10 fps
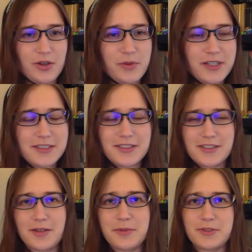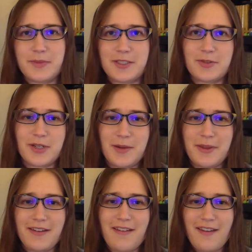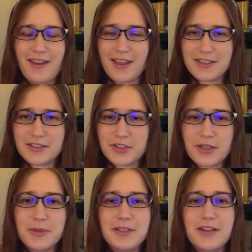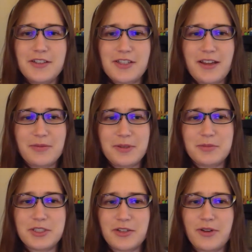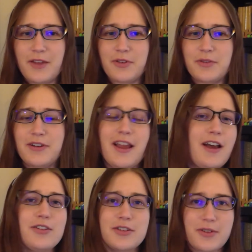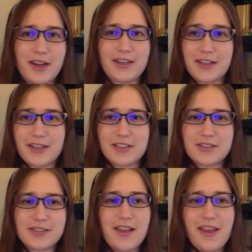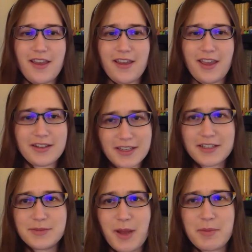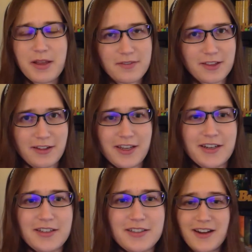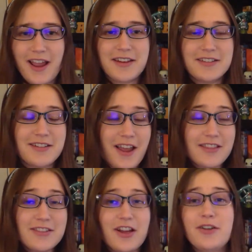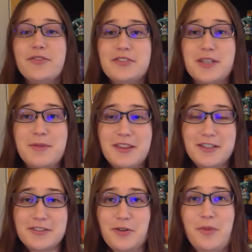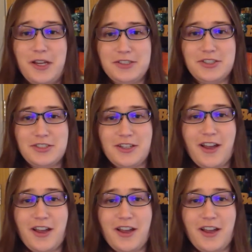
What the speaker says: who witnesses Dumbo's mistreatment and is determined to help him show everyone how great he is and get his mom out of the clink. I love Timothy so much.